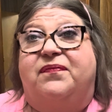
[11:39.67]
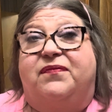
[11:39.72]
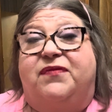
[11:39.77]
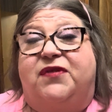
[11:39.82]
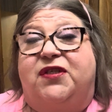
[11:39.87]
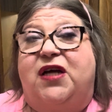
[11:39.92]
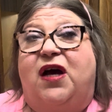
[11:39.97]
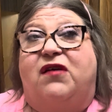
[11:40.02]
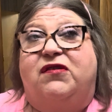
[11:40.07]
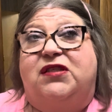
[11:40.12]

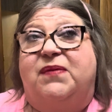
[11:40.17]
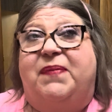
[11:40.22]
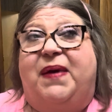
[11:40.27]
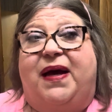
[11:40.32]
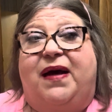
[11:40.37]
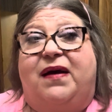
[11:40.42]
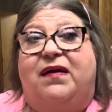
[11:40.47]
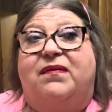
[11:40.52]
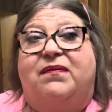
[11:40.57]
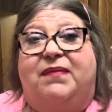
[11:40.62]
talked
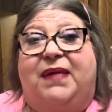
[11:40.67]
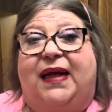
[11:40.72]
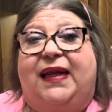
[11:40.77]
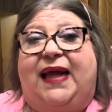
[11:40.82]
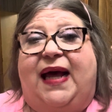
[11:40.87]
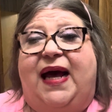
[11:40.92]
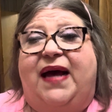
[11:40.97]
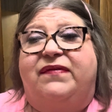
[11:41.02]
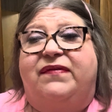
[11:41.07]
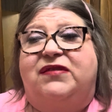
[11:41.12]
about my
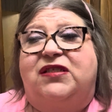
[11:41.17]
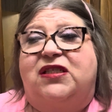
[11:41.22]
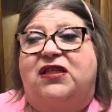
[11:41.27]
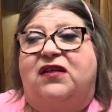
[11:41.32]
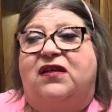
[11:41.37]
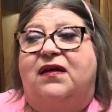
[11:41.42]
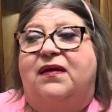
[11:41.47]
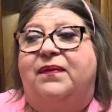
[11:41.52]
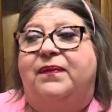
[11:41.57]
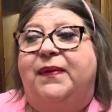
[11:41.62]
life
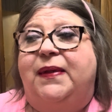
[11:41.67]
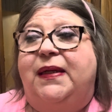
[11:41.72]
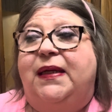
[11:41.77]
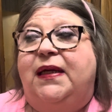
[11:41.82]
some.